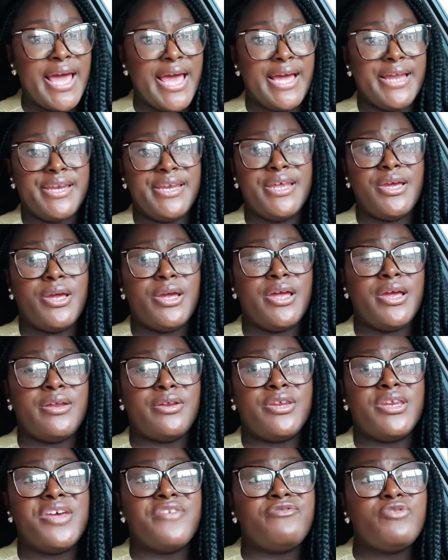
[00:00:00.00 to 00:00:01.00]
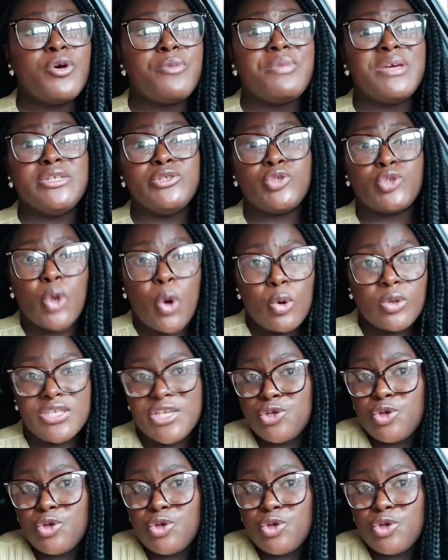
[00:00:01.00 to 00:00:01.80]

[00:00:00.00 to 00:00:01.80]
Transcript: and they've not been told,